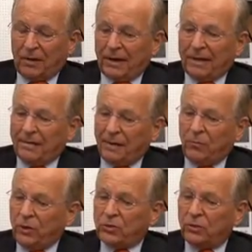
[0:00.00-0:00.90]
I
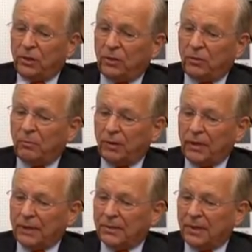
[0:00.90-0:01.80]
think we should interpret
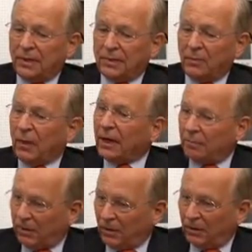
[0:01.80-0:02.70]
as a
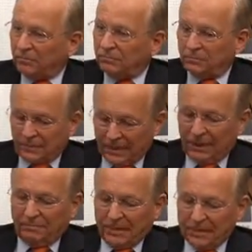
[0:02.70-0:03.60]
wake-up call. Yeah,
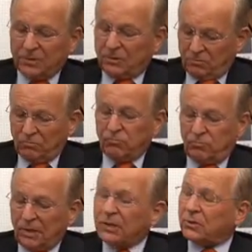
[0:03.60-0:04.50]

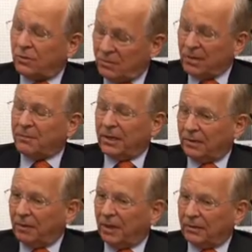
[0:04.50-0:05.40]
let's do something
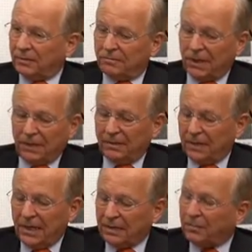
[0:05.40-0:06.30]
about it.
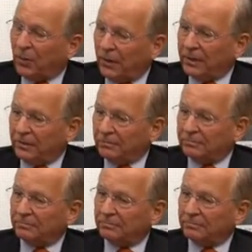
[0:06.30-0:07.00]
He has a point.